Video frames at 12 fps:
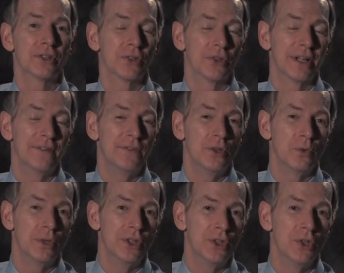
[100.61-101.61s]
so that if you
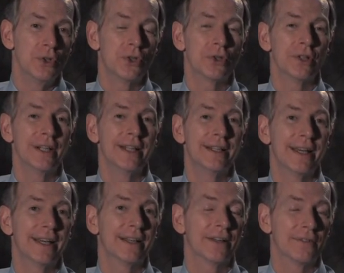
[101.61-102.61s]
reduce your
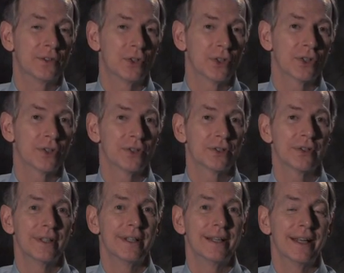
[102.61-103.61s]
intake of sugars
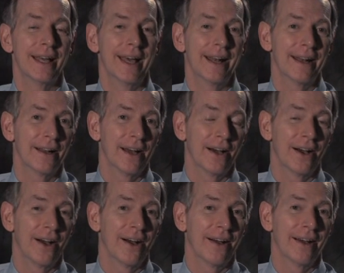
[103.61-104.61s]
and
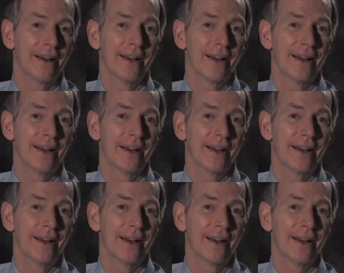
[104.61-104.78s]
uh,